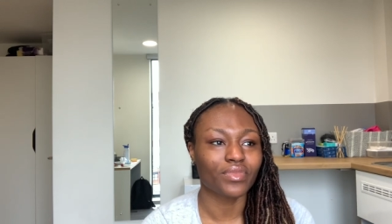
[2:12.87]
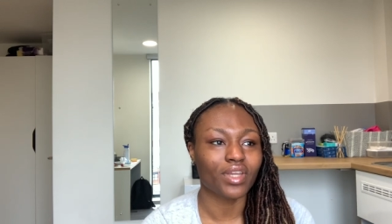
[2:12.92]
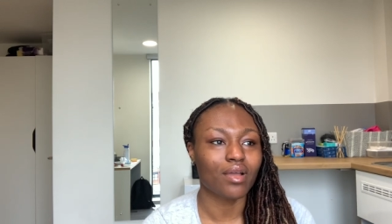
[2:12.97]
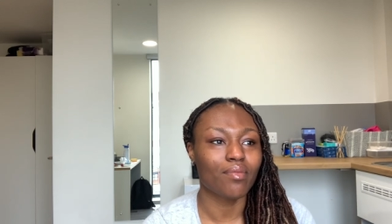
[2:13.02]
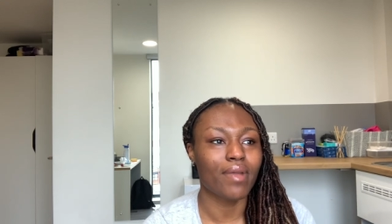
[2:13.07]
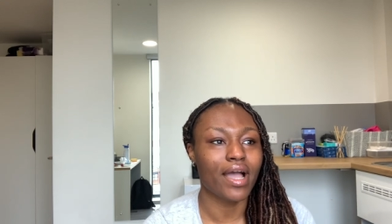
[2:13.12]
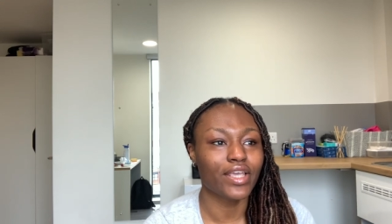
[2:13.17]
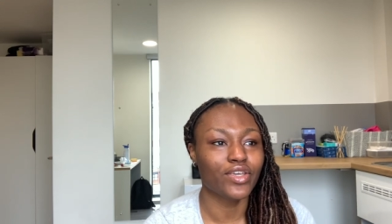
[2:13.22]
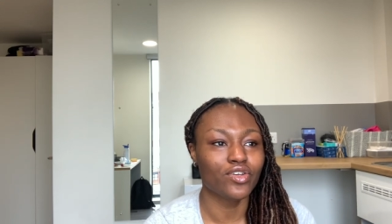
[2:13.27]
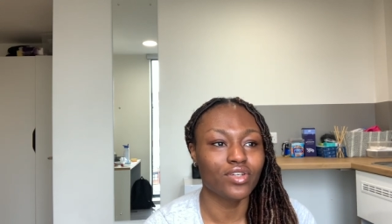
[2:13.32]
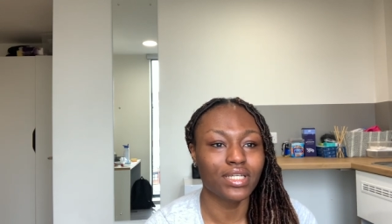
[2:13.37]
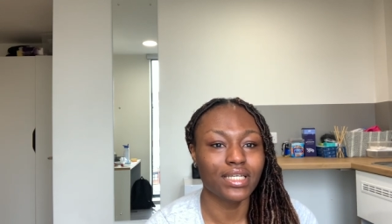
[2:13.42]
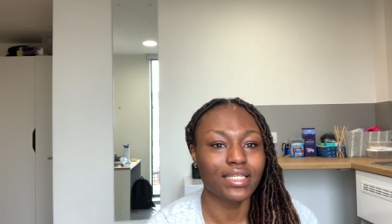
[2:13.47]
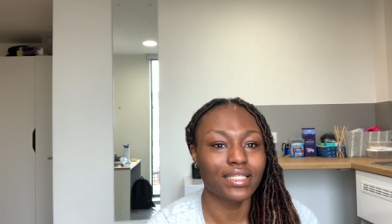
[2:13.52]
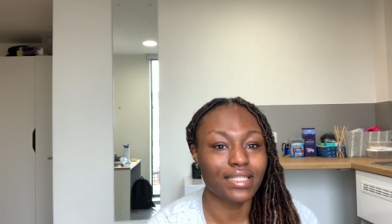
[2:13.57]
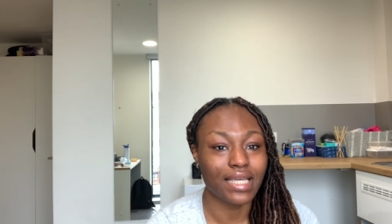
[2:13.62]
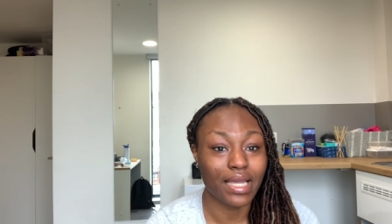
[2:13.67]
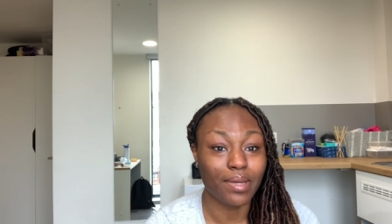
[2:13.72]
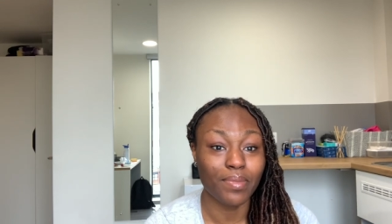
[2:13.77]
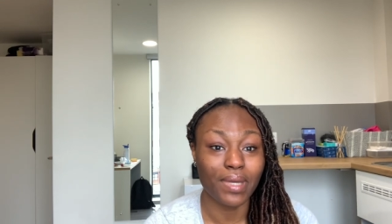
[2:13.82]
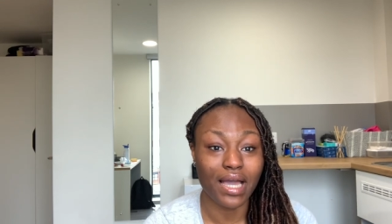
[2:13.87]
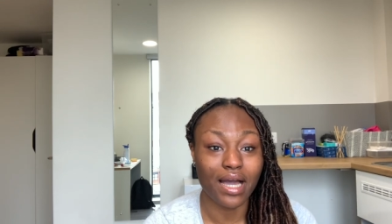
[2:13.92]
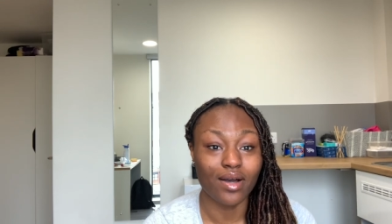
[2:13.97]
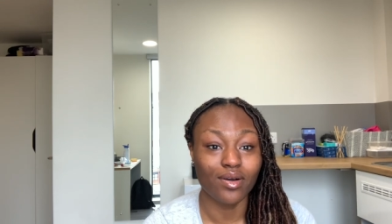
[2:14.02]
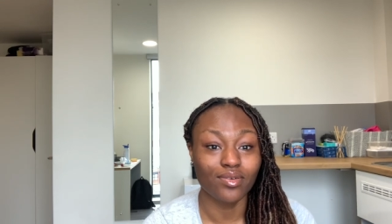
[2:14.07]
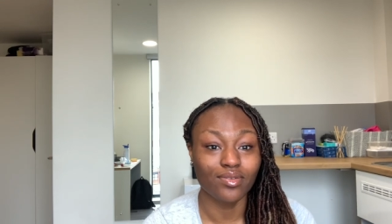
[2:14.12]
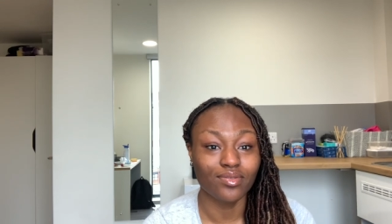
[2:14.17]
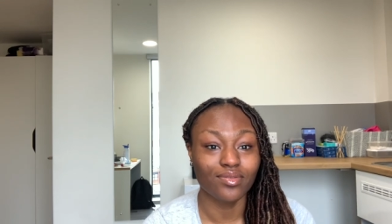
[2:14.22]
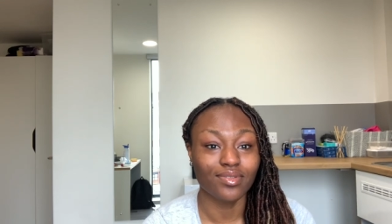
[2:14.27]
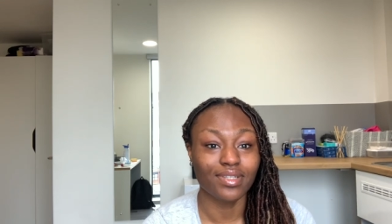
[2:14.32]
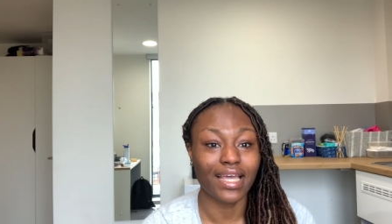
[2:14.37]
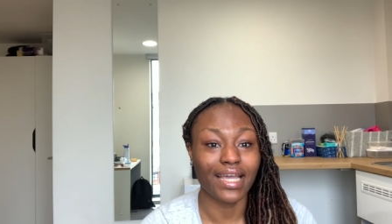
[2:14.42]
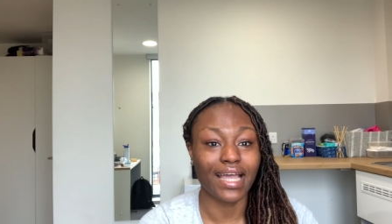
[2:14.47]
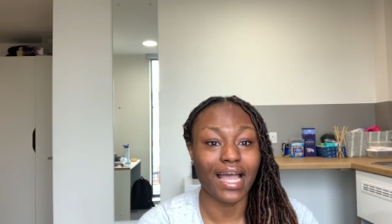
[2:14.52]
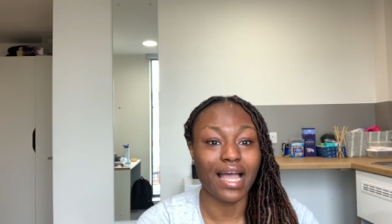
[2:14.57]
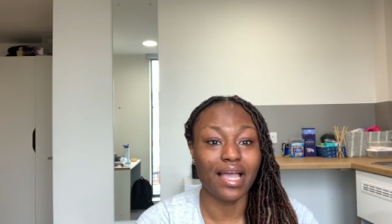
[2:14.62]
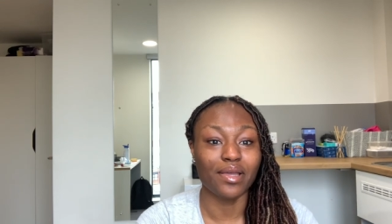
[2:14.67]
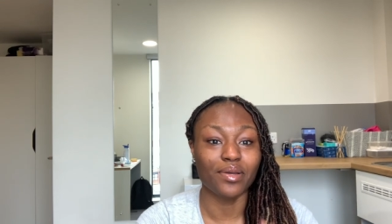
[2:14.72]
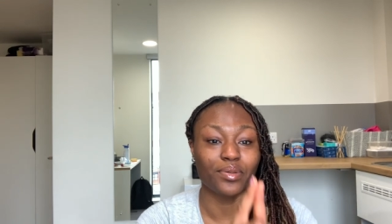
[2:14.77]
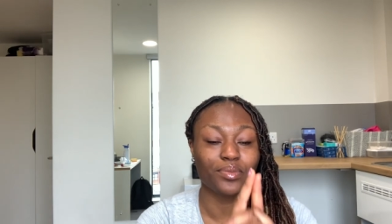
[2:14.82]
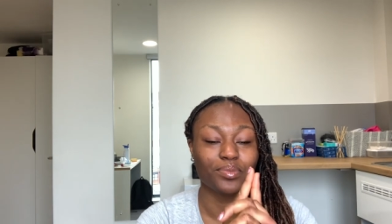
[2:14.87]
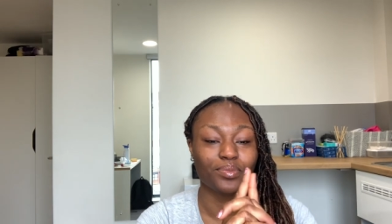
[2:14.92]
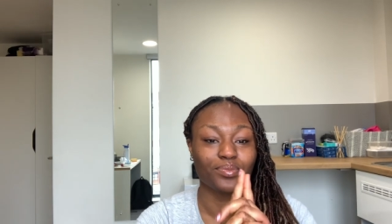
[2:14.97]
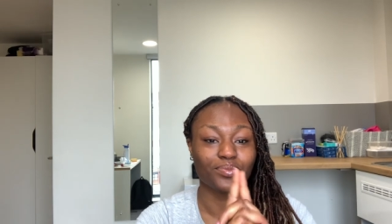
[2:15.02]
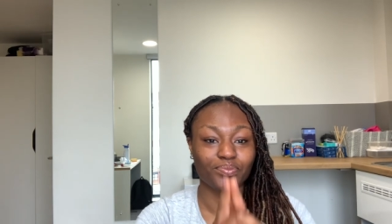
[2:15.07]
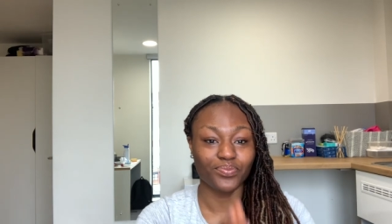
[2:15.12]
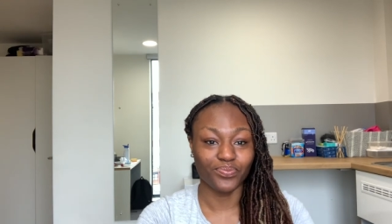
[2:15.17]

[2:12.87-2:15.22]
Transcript: my uni's take me out. Like, I am